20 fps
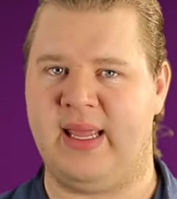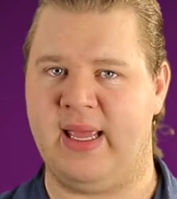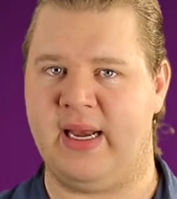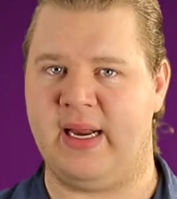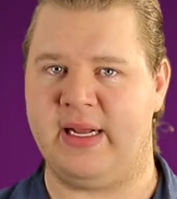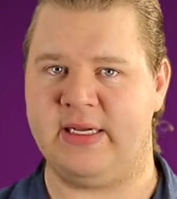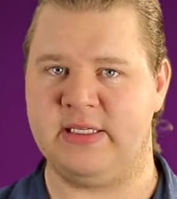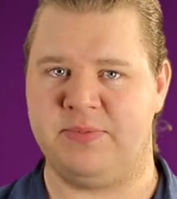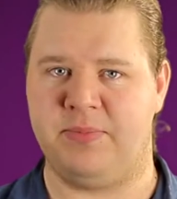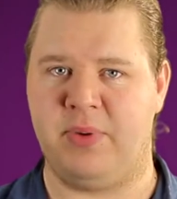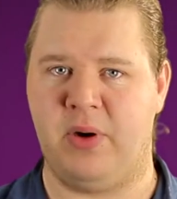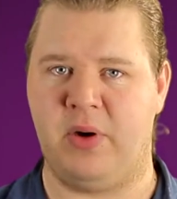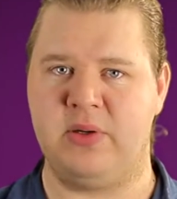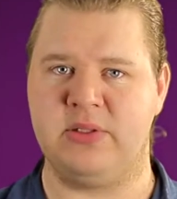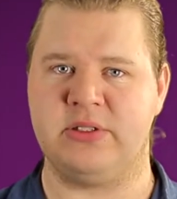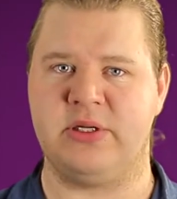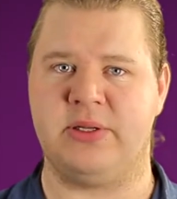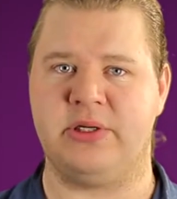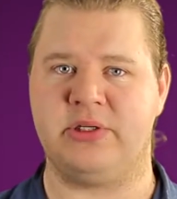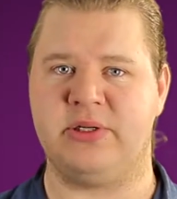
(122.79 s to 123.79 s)
get
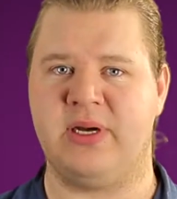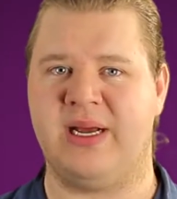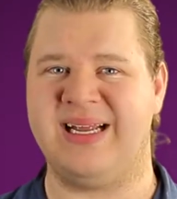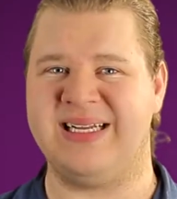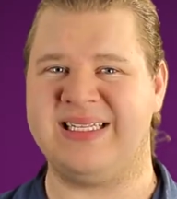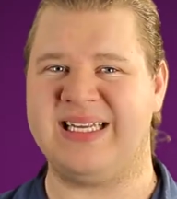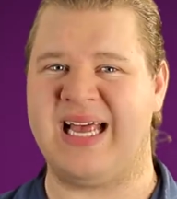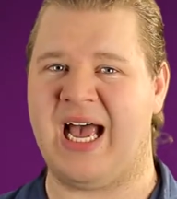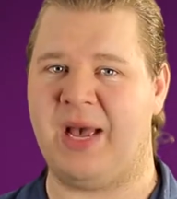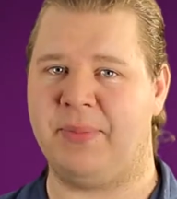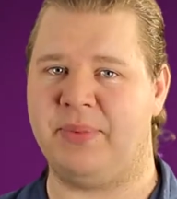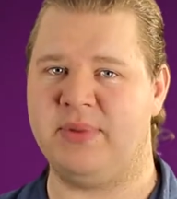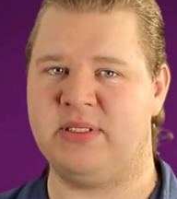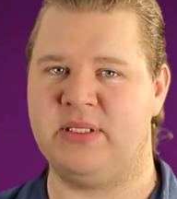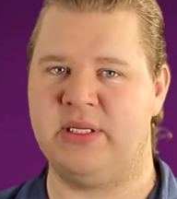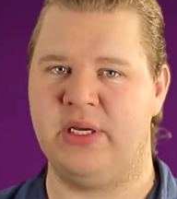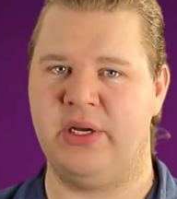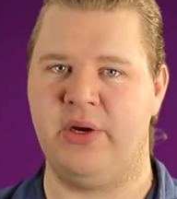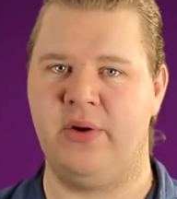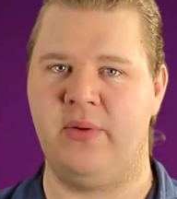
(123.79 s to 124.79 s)
exposure, they're trying to tap
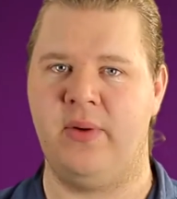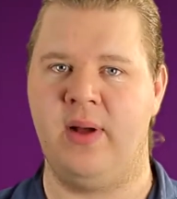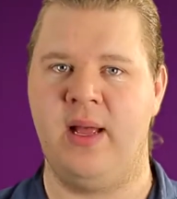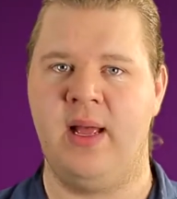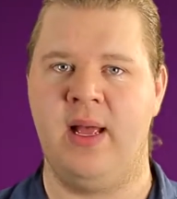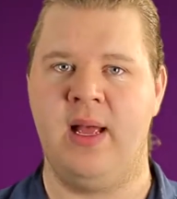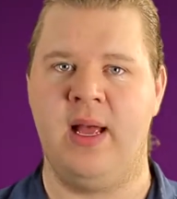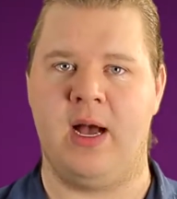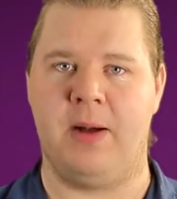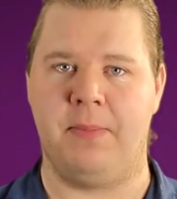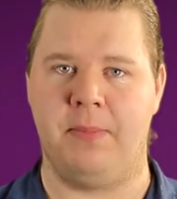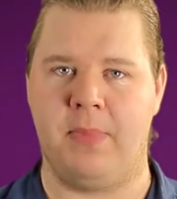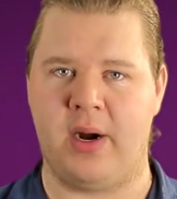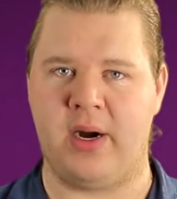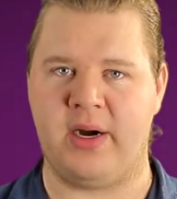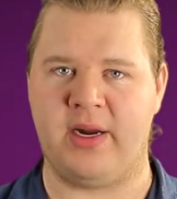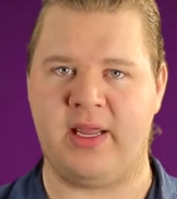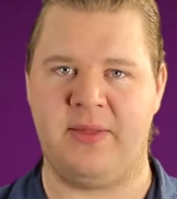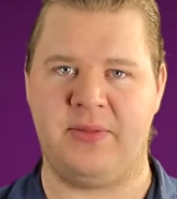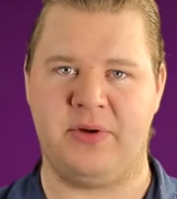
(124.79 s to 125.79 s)
into a
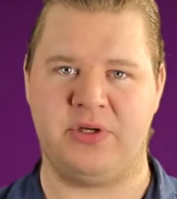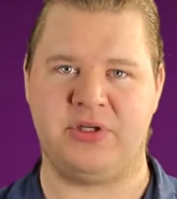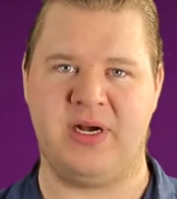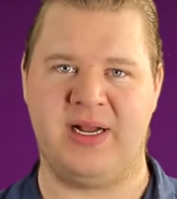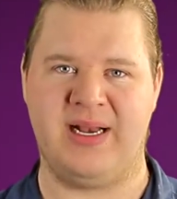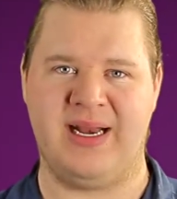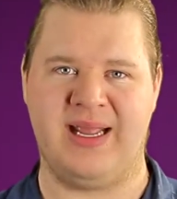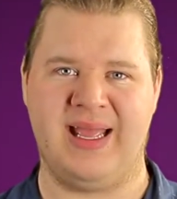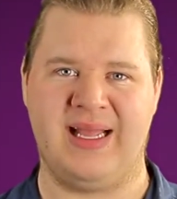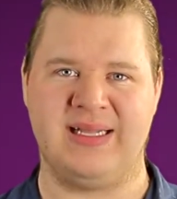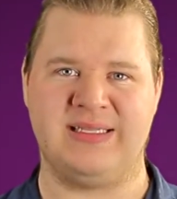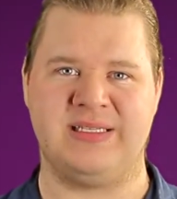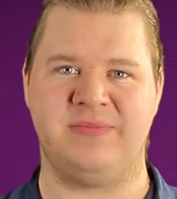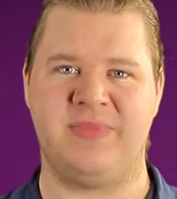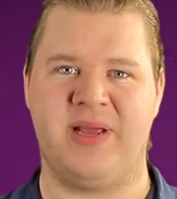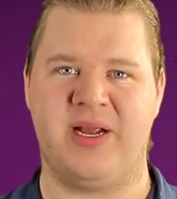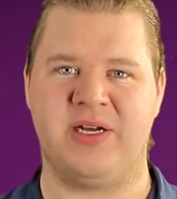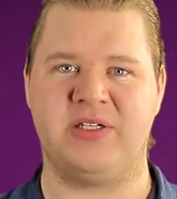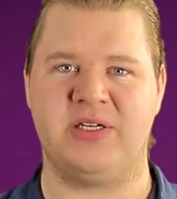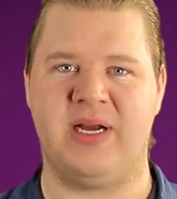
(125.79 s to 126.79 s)
market, they're trying to get some
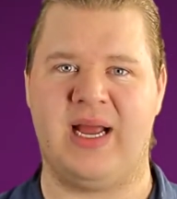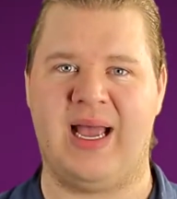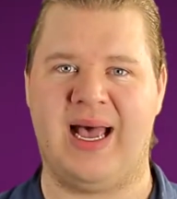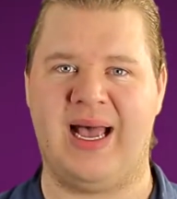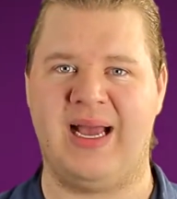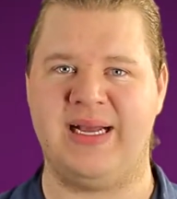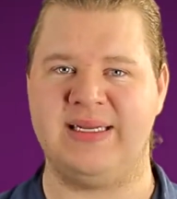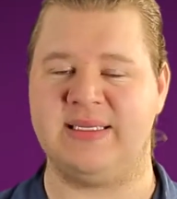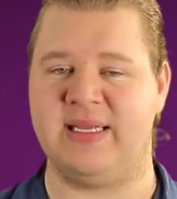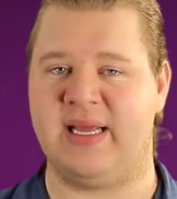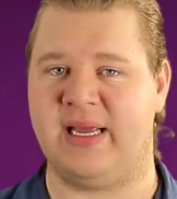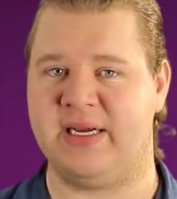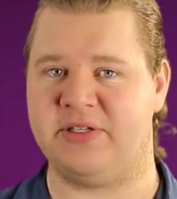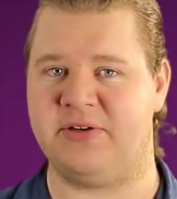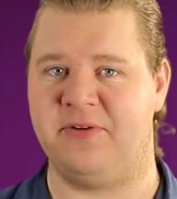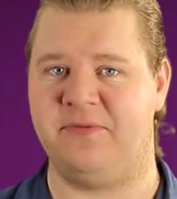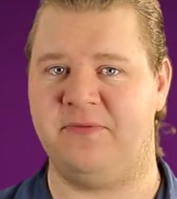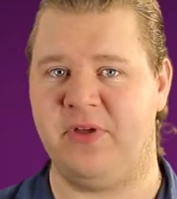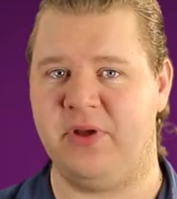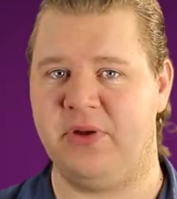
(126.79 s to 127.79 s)
extra eyes and
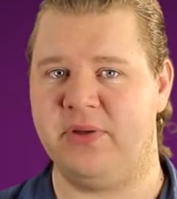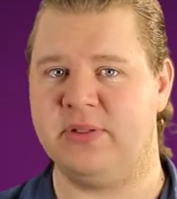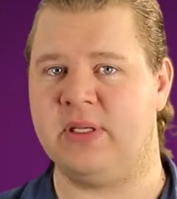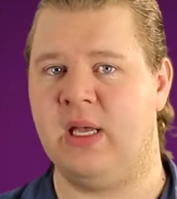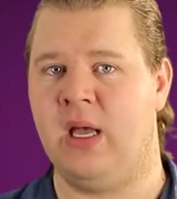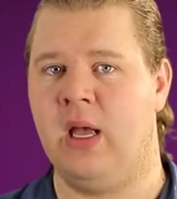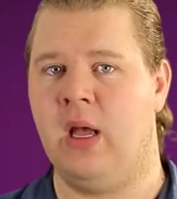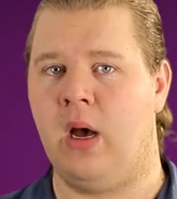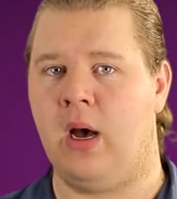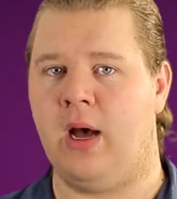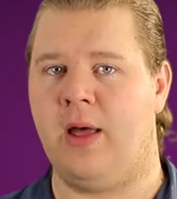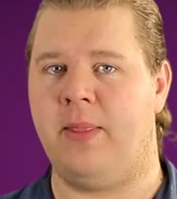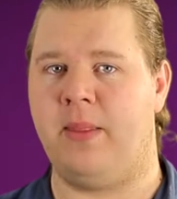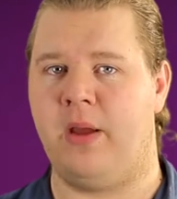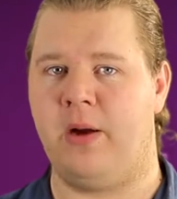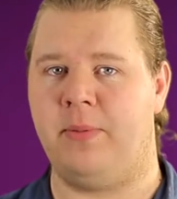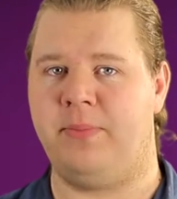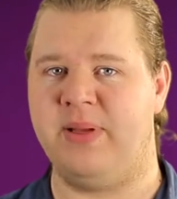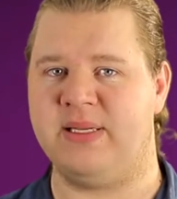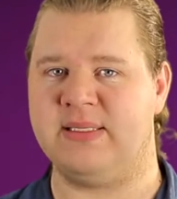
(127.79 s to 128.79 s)
extra views on
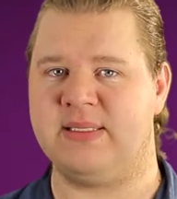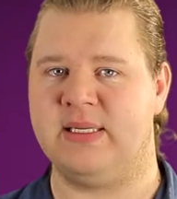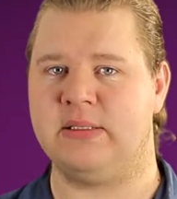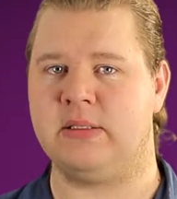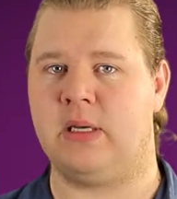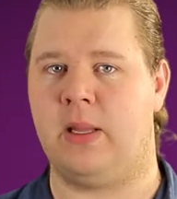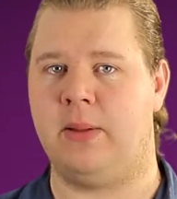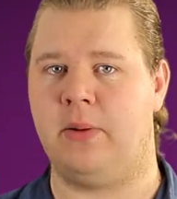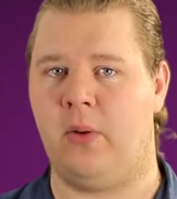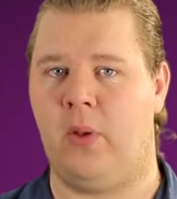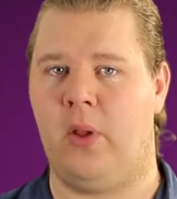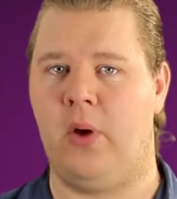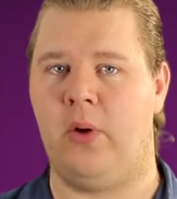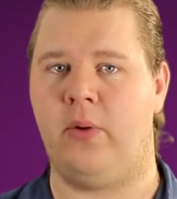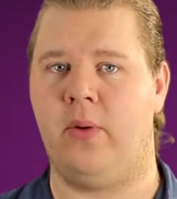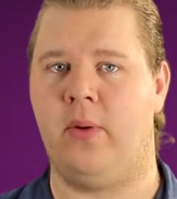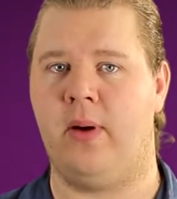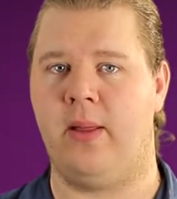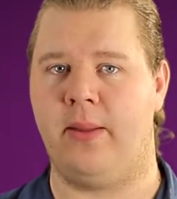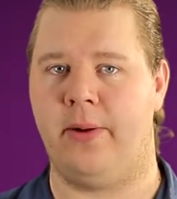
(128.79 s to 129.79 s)
their business, on their
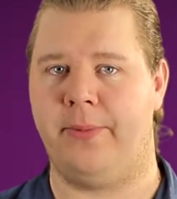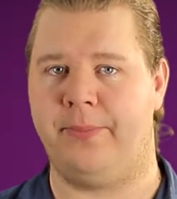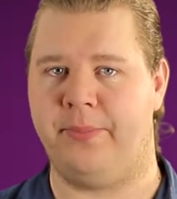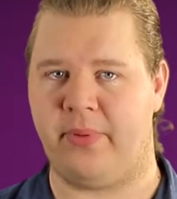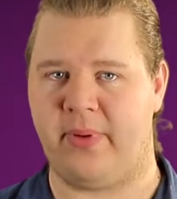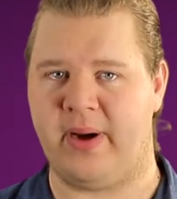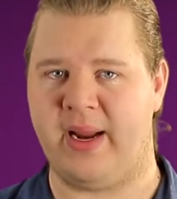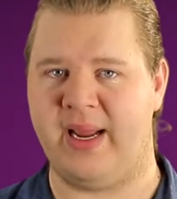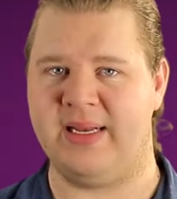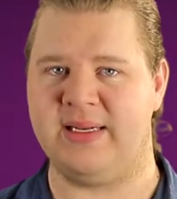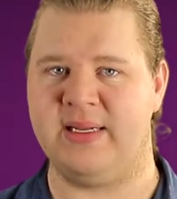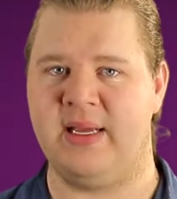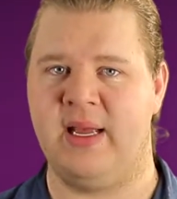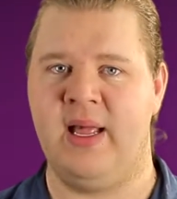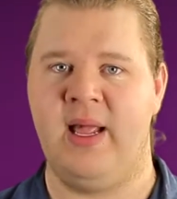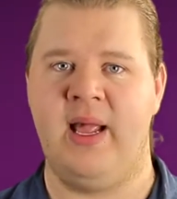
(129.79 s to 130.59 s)
logo, on their brand.